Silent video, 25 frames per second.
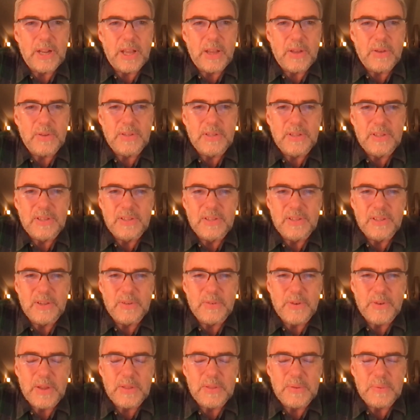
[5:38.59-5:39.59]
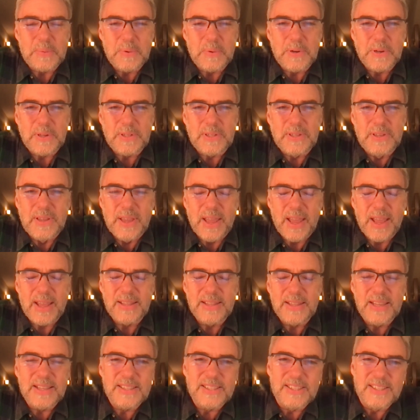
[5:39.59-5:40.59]
out around the world,
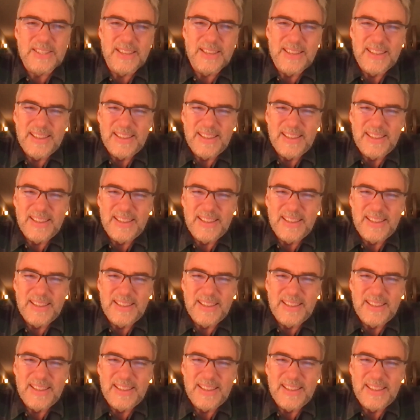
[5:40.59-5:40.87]
and that's